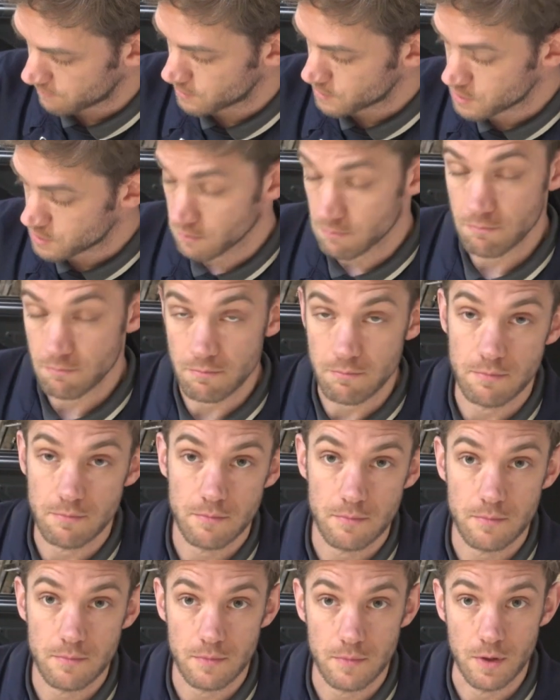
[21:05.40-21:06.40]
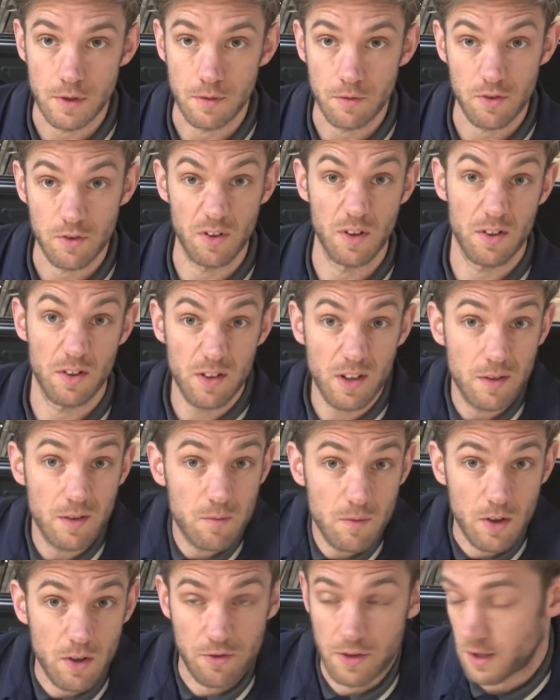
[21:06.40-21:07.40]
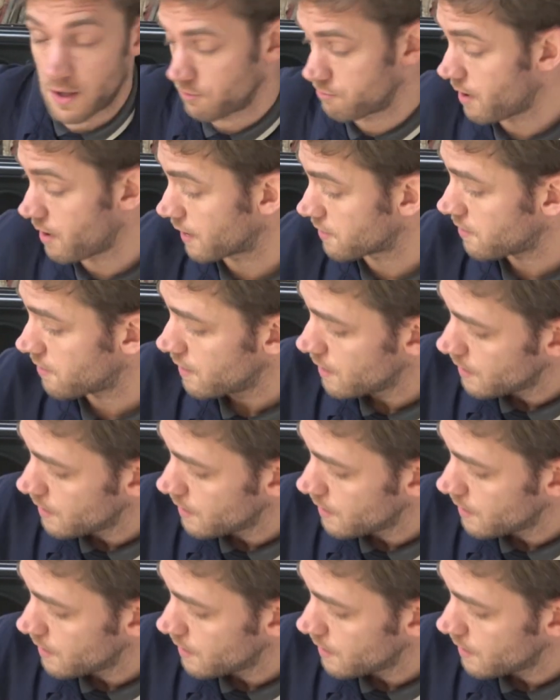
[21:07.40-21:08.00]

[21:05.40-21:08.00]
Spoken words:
it some, so that's how it's right.